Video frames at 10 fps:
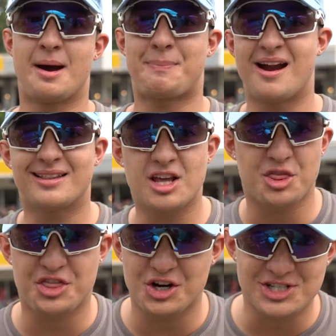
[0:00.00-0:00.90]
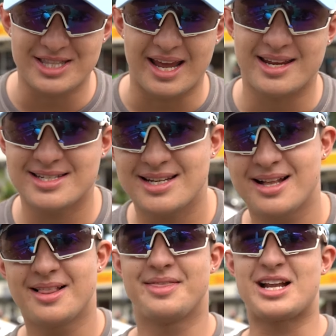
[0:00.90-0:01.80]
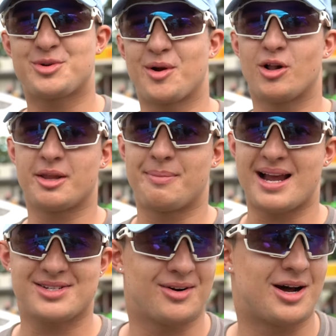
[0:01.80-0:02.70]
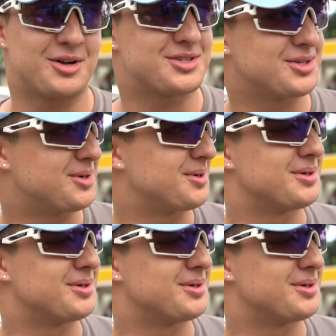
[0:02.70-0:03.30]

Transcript: apparently on Thursdays, that's when all the bikes are out. So